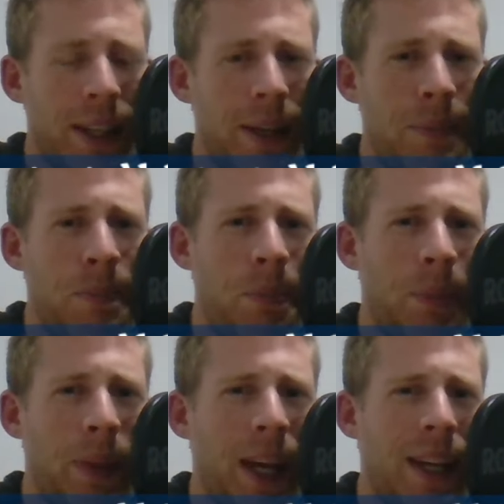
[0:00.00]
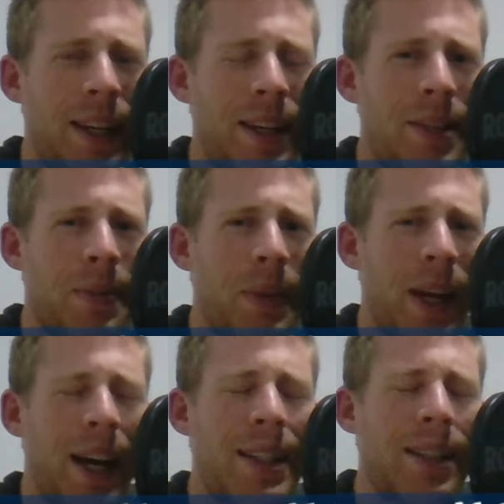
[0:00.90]
And
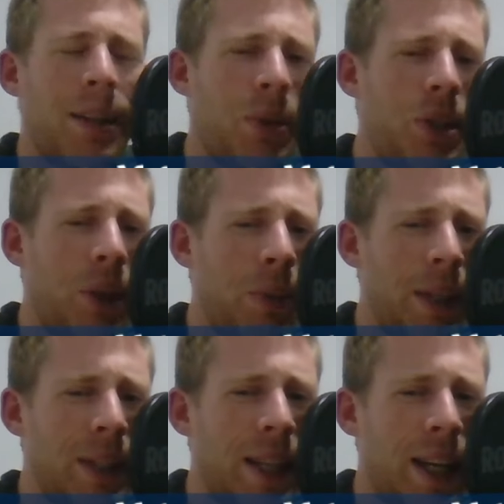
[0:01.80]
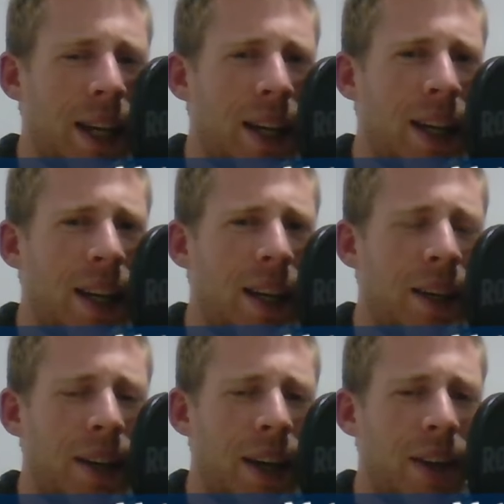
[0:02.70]
as I was shopping today,
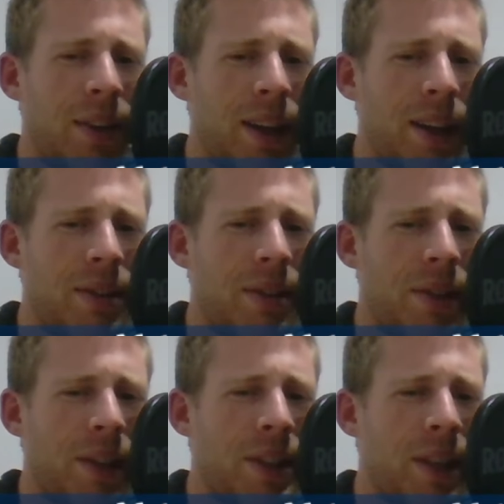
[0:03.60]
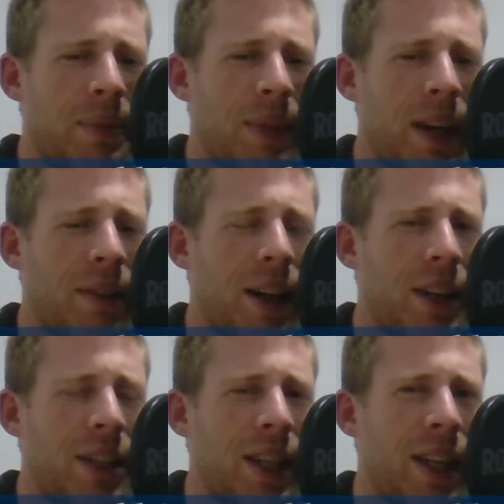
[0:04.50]
I realised for the first time that I've
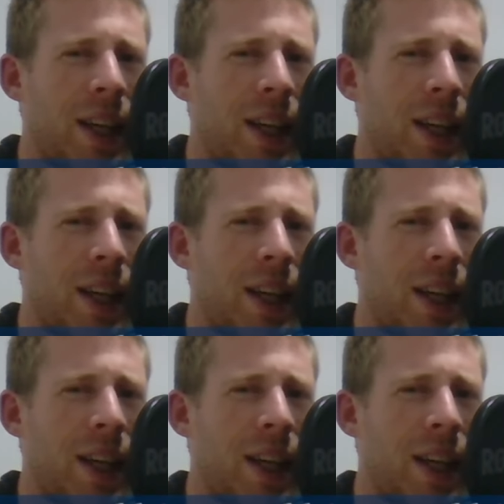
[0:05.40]
actually